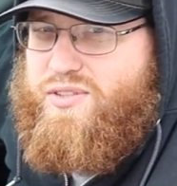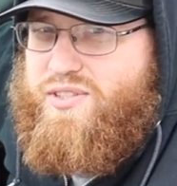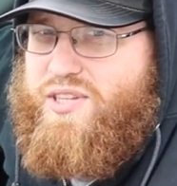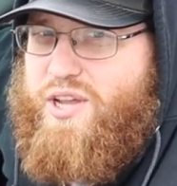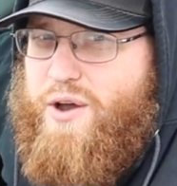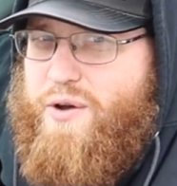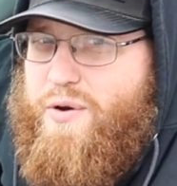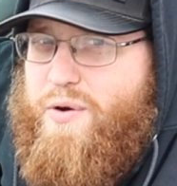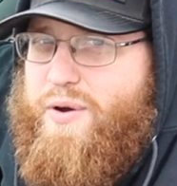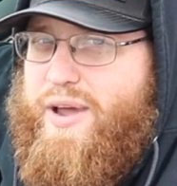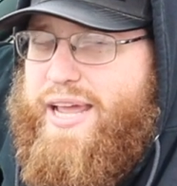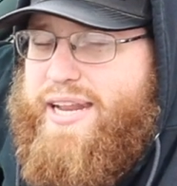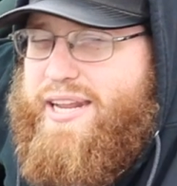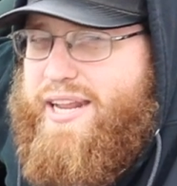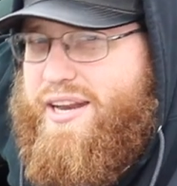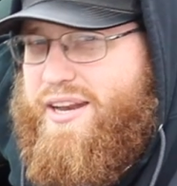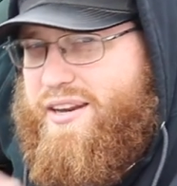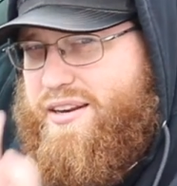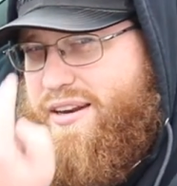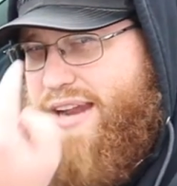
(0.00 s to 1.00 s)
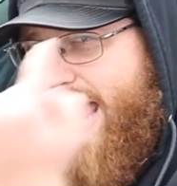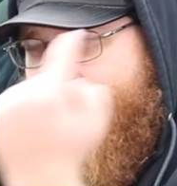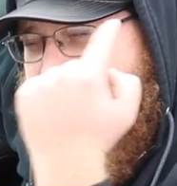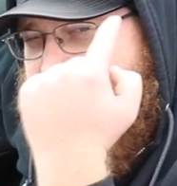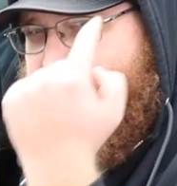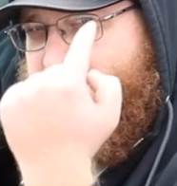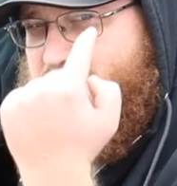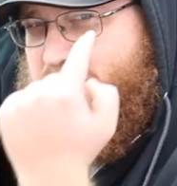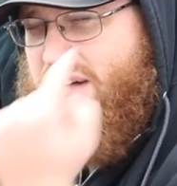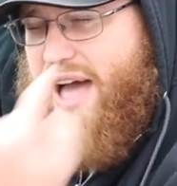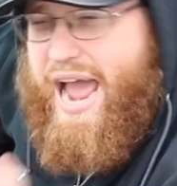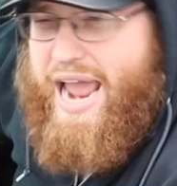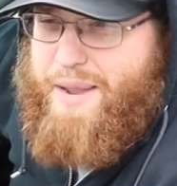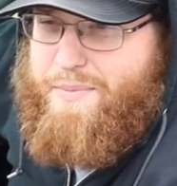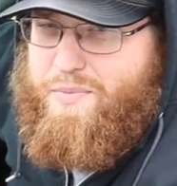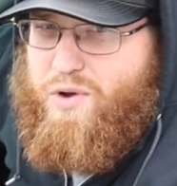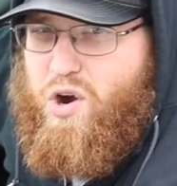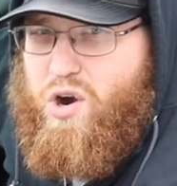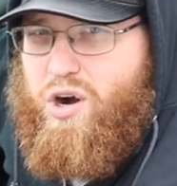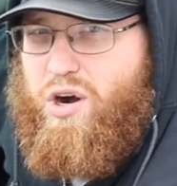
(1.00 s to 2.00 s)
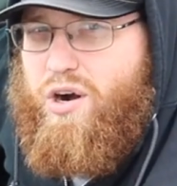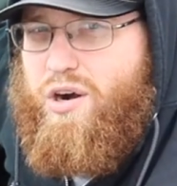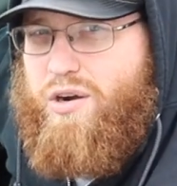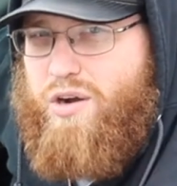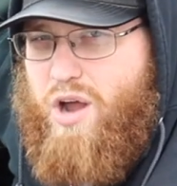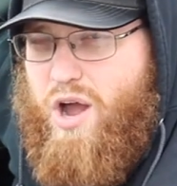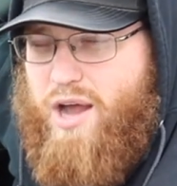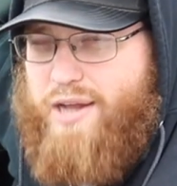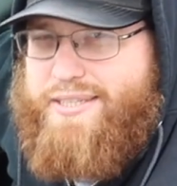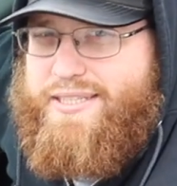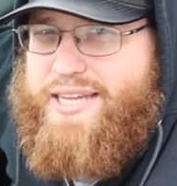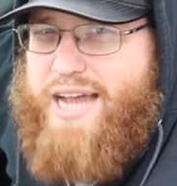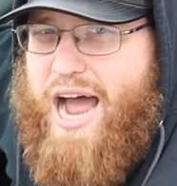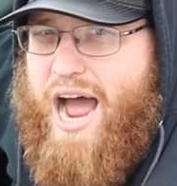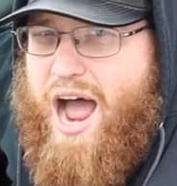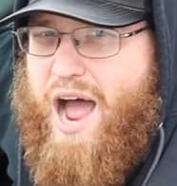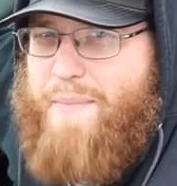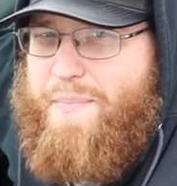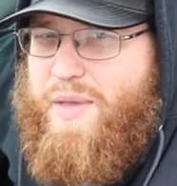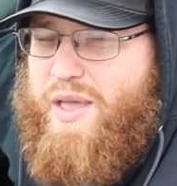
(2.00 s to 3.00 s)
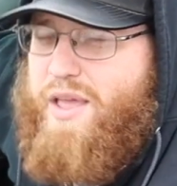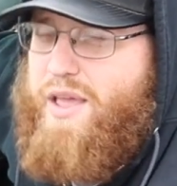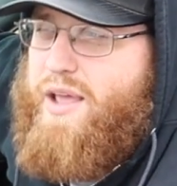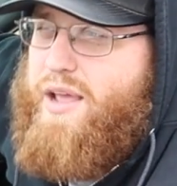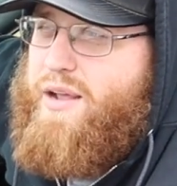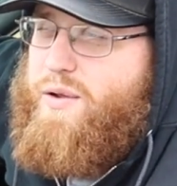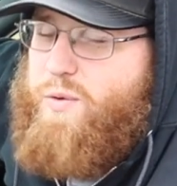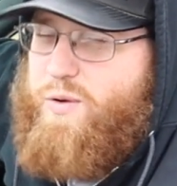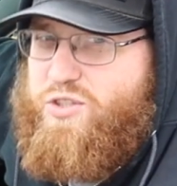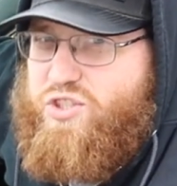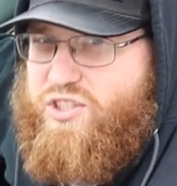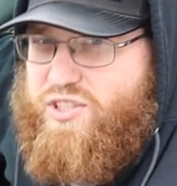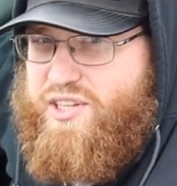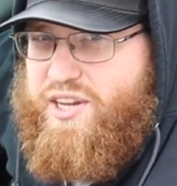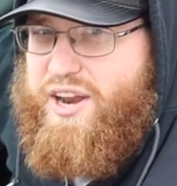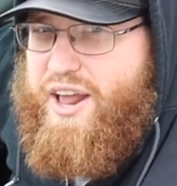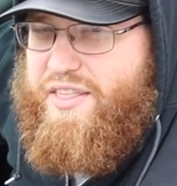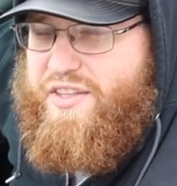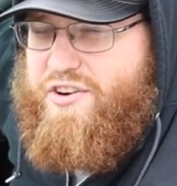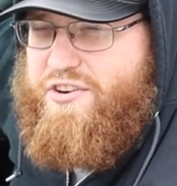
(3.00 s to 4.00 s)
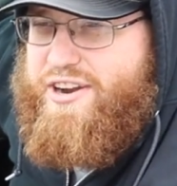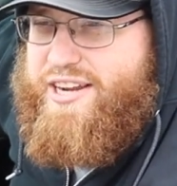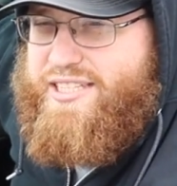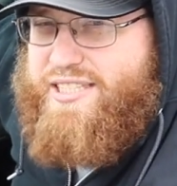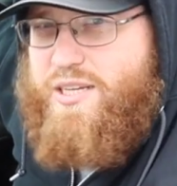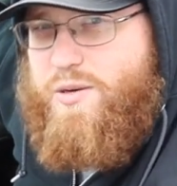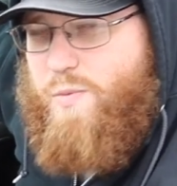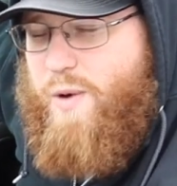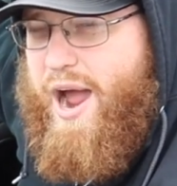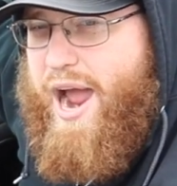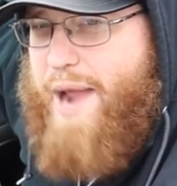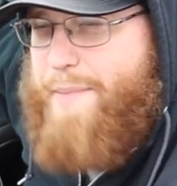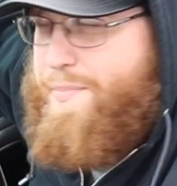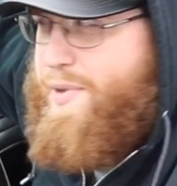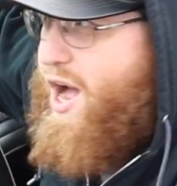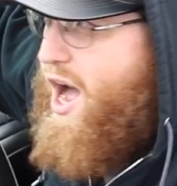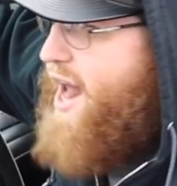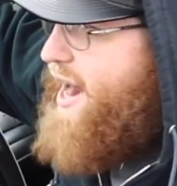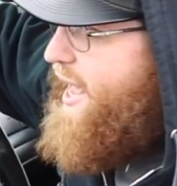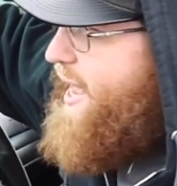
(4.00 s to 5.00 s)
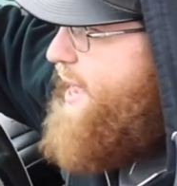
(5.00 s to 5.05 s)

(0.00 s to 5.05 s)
so it didn't have a light bar on top, which is another reason why I bought